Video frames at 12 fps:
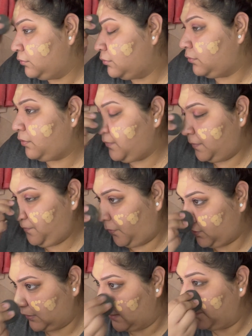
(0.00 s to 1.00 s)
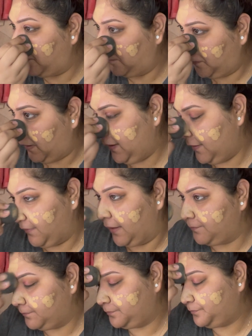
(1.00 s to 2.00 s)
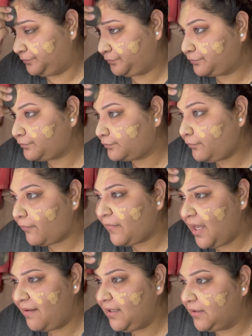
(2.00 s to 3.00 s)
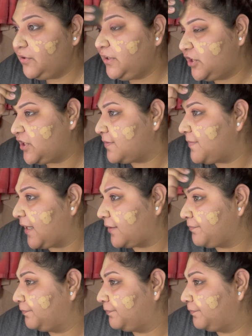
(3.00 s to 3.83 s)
No me importa. Anyway, hablando de chismear.